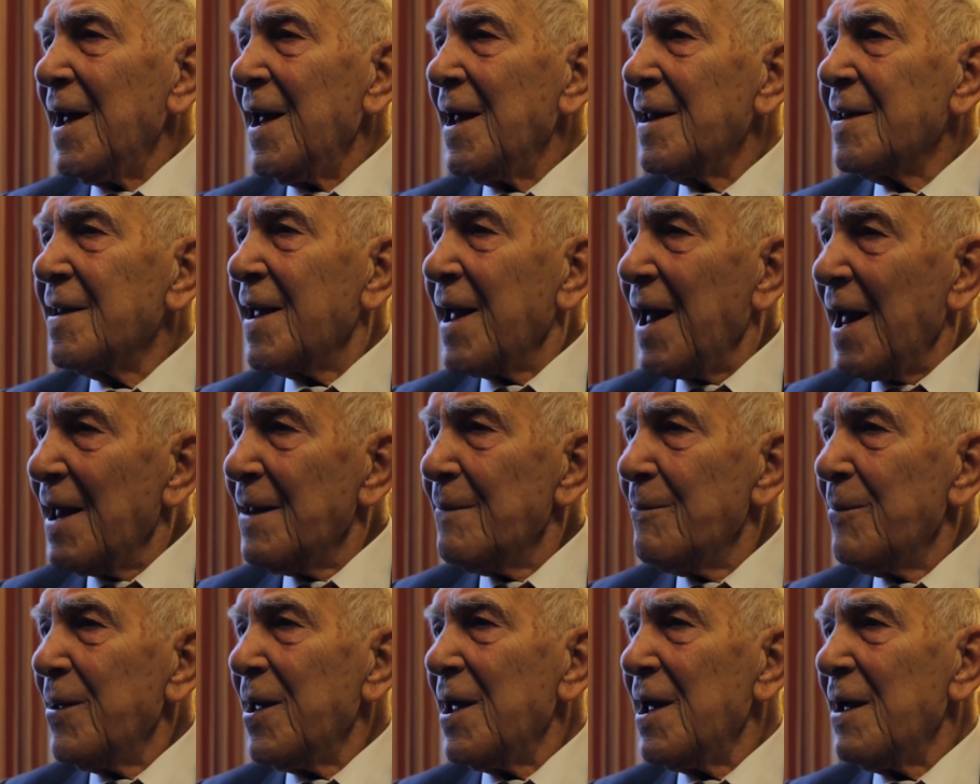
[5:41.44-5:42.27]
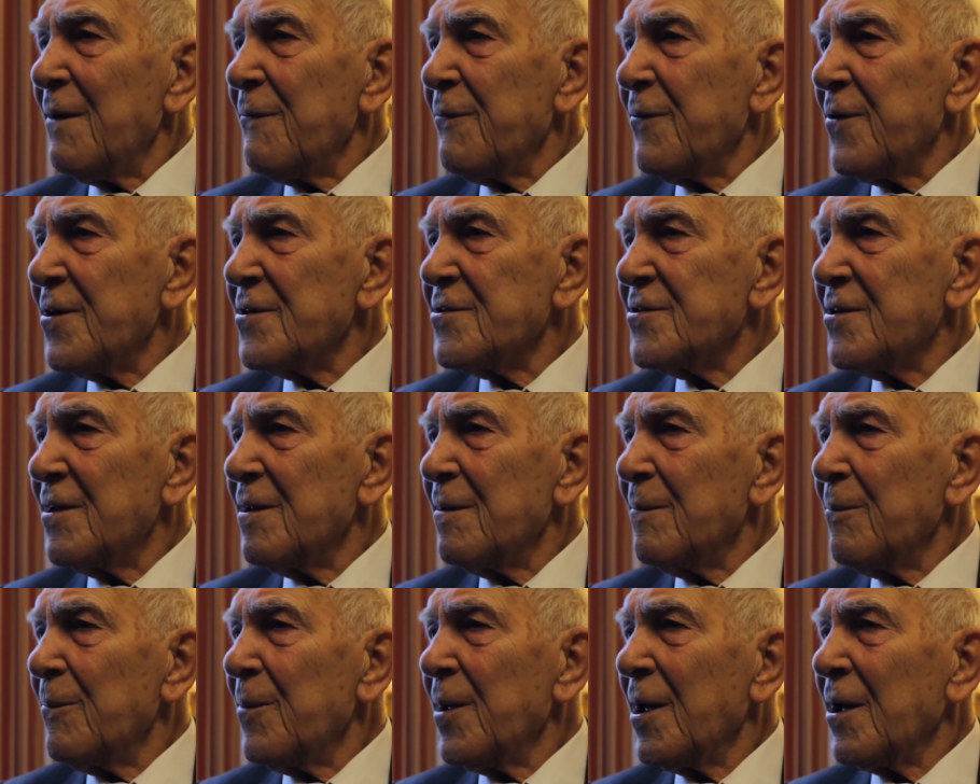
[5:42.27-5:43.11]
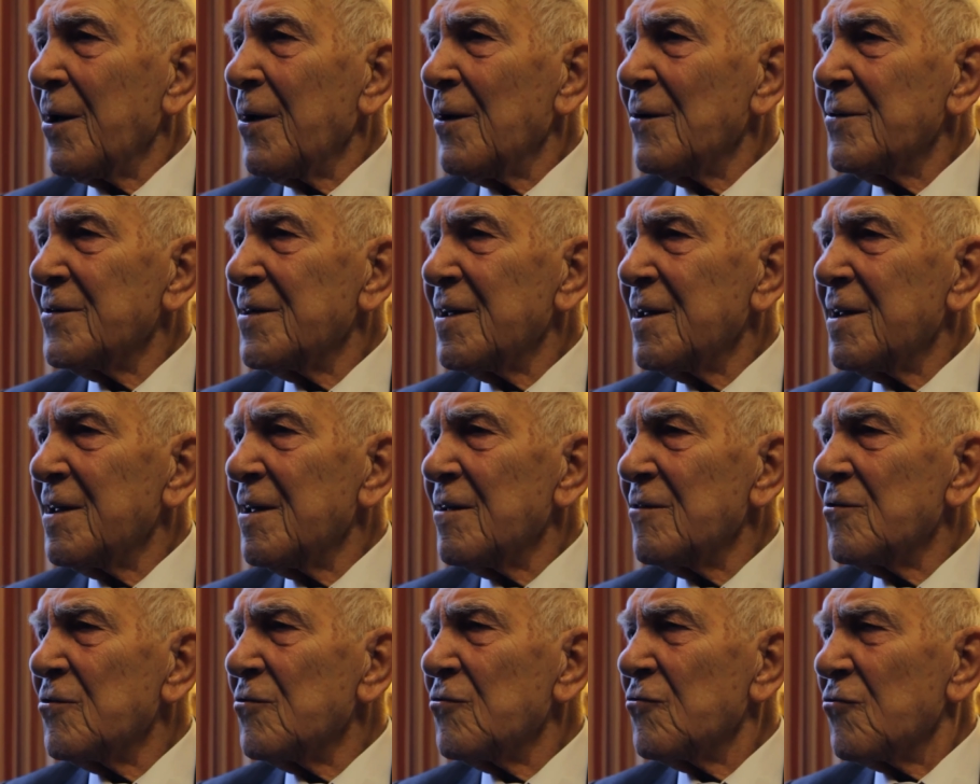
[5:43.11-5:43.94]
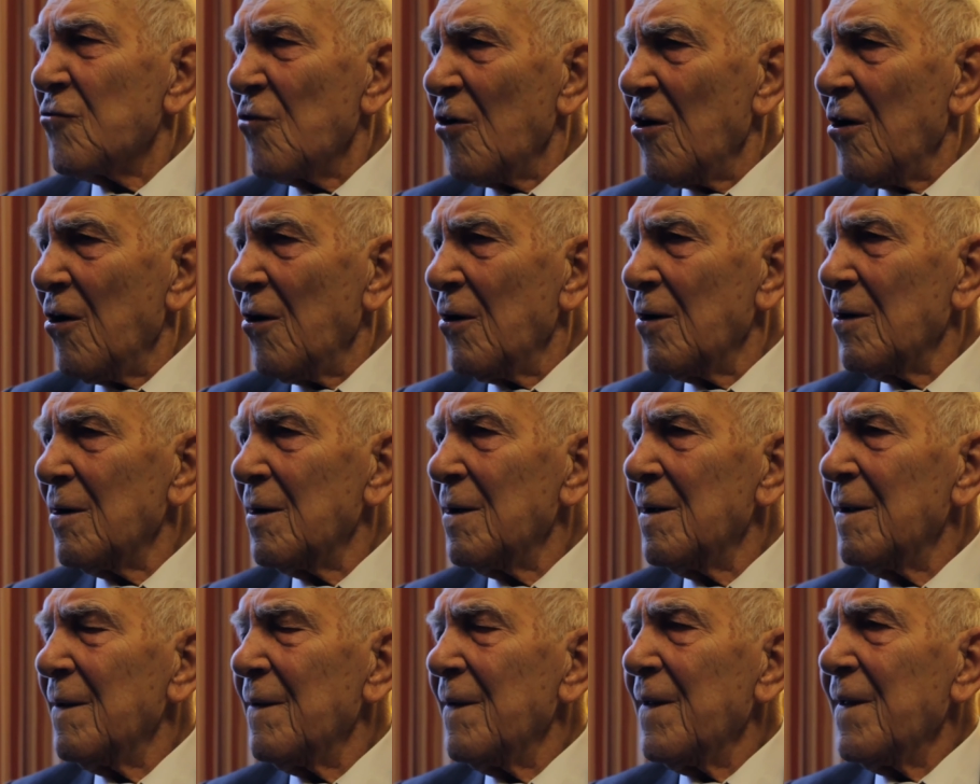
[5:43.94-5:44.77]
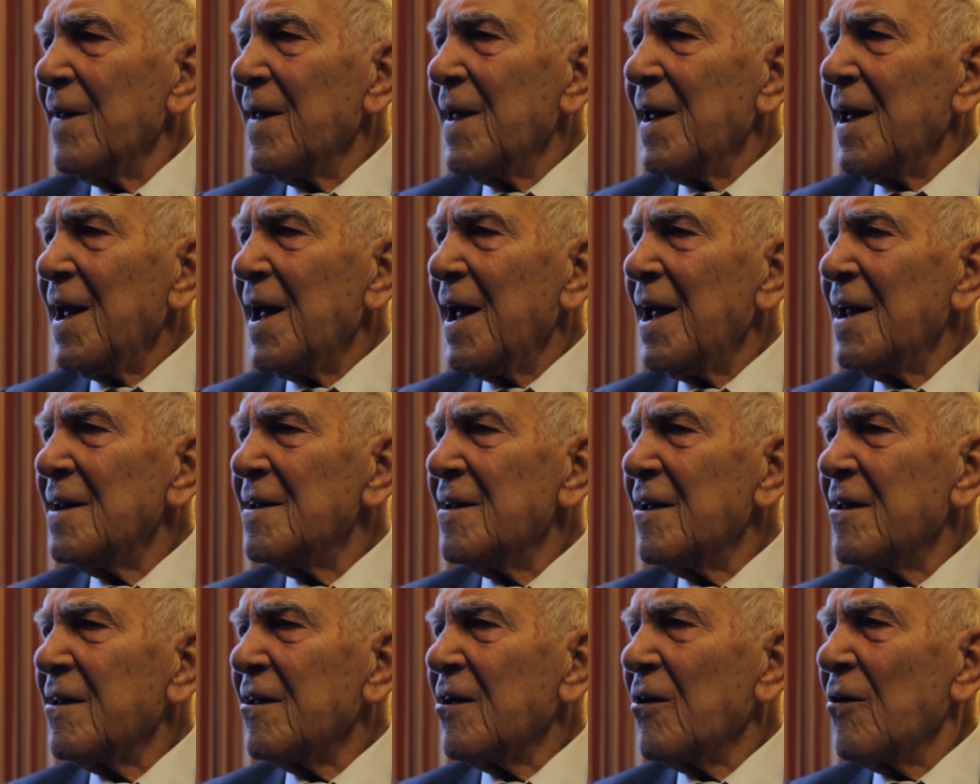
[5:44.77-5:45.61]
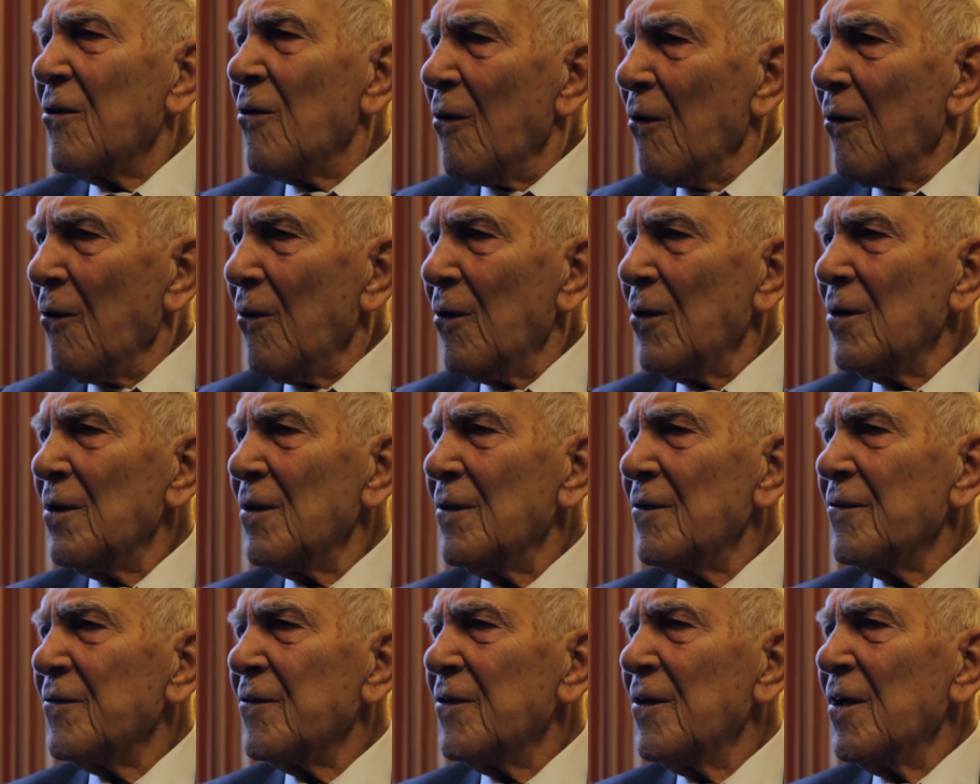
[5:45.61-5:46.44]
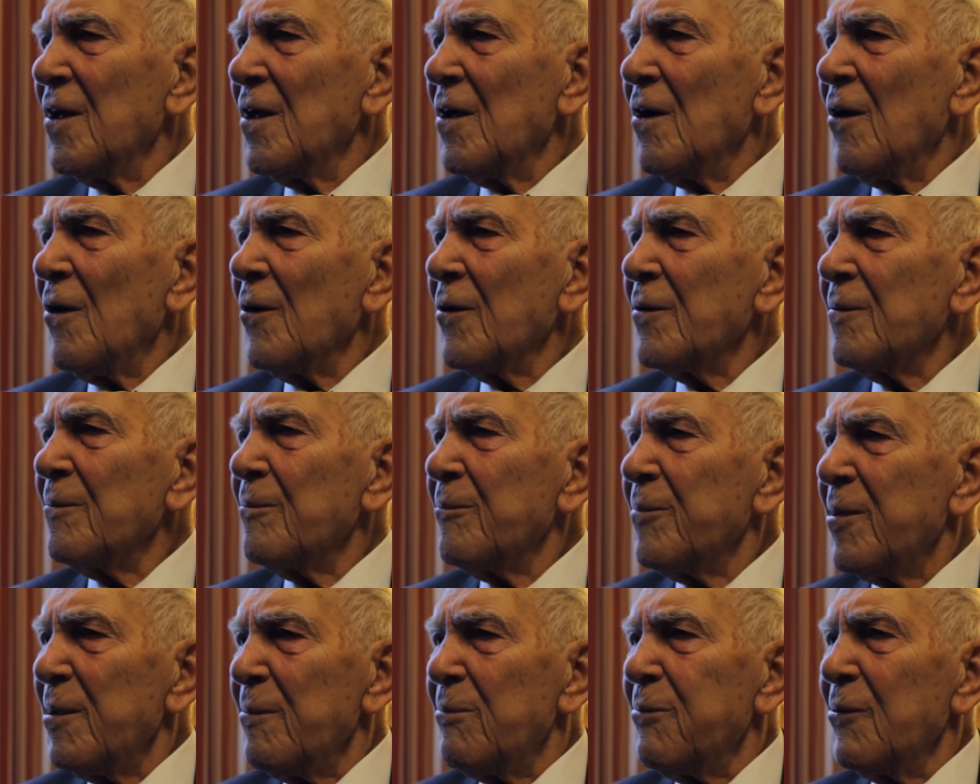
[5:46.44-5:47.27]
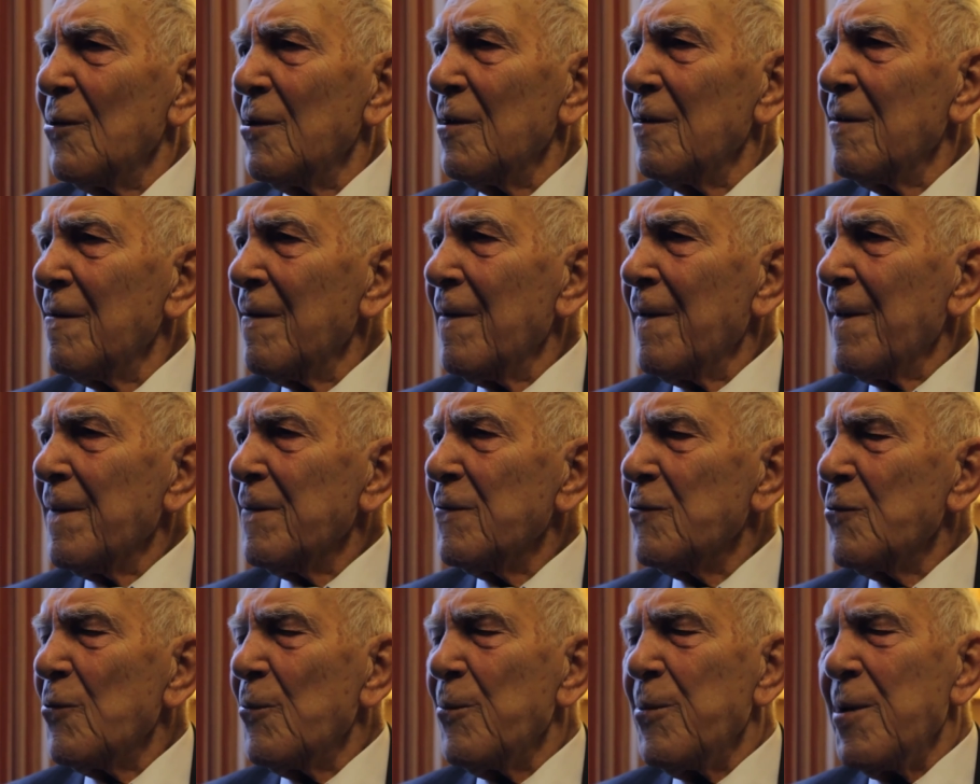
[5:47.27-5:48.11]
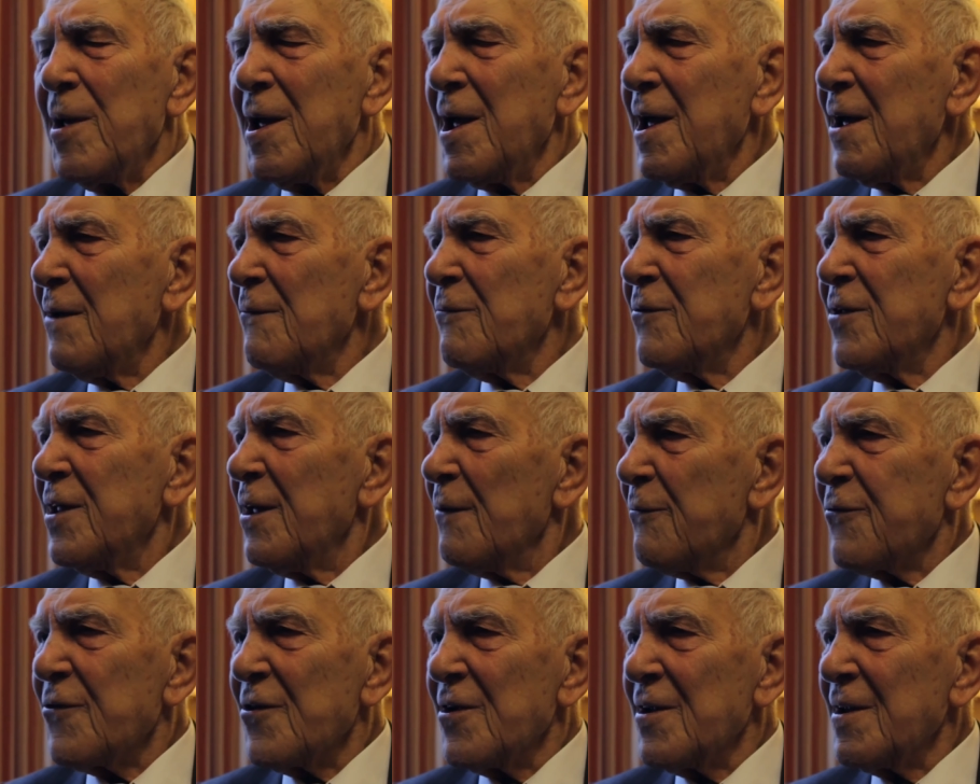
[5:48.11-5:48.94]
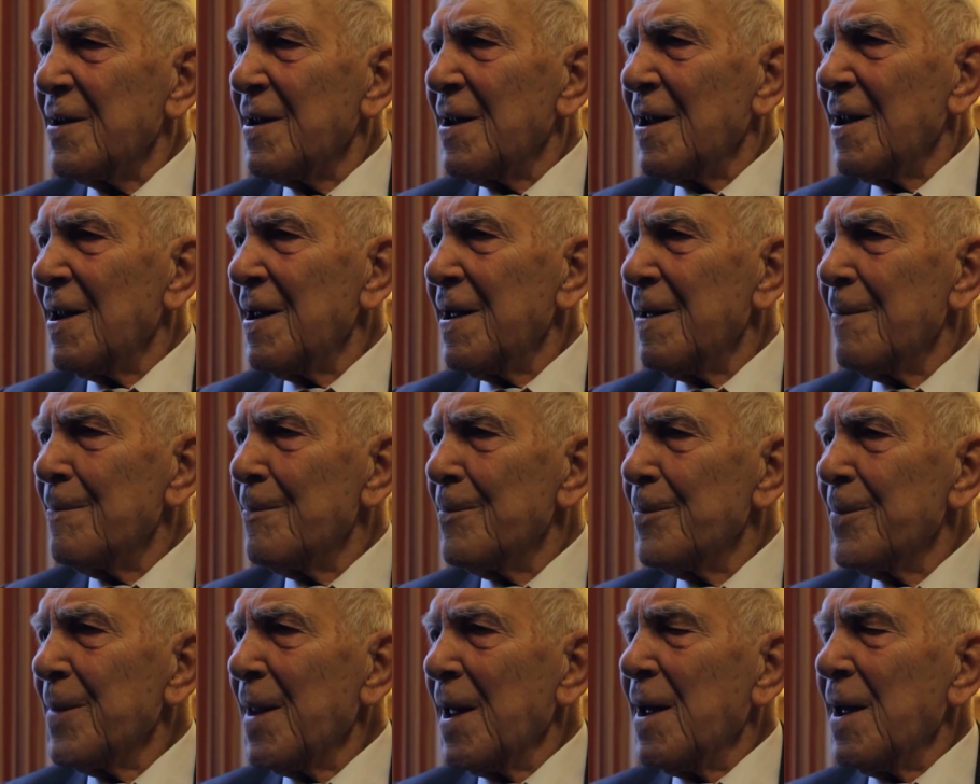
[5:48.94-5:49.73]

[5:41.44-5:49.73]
It can be efficient because it is strong and it calls on people to behave differently.